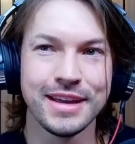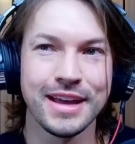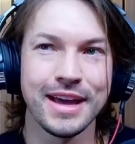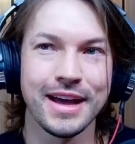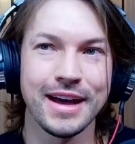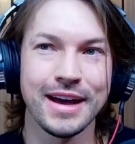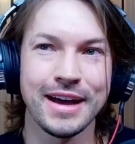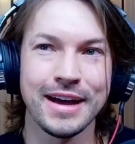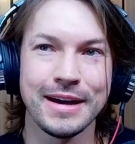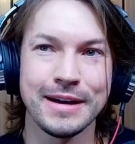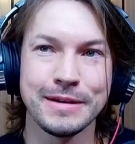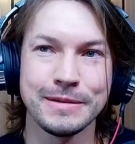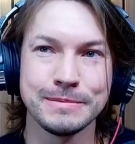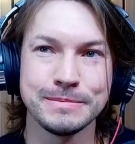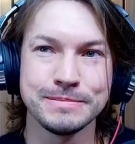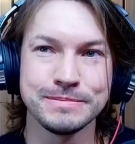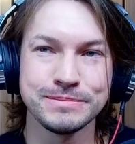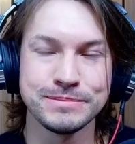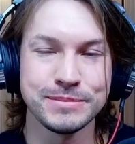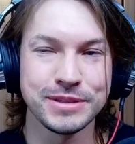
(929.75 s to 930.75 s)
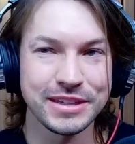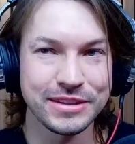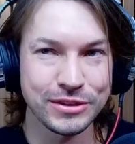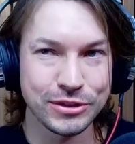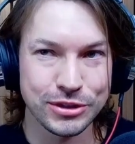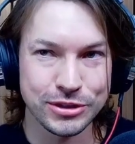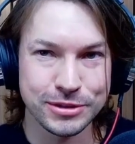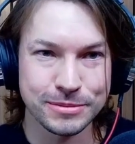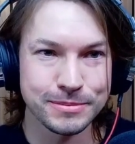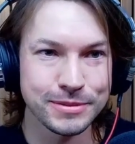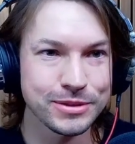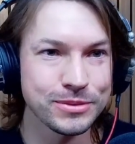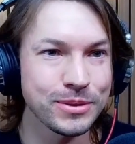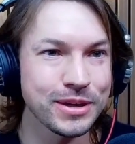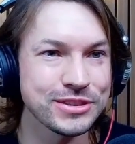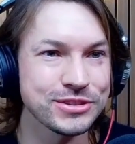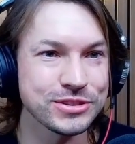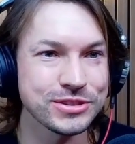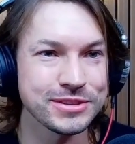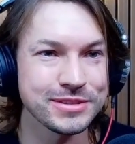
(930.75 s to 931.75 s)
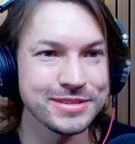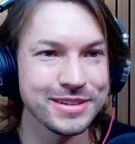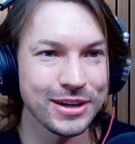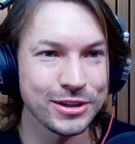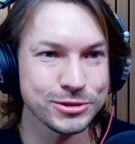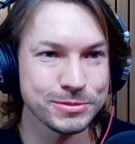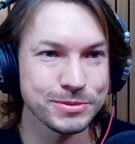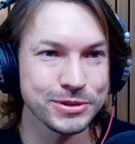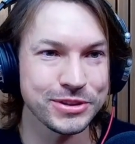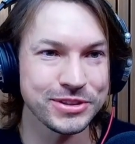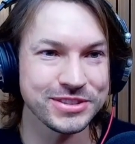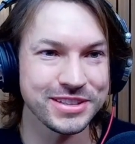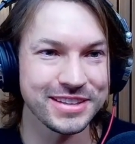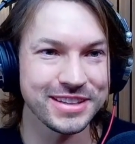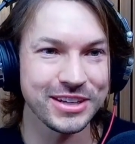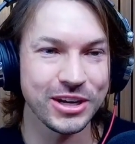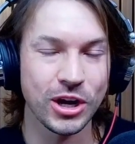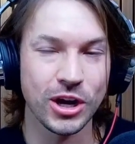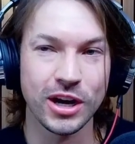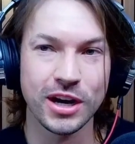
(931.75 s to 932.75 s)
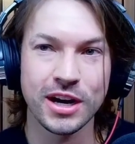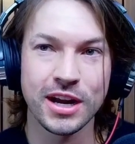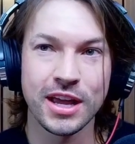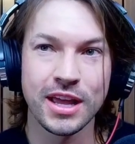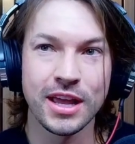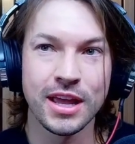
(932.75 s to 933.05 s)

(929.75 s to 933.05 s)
Being the good Midwestern entrepreneurs that they are.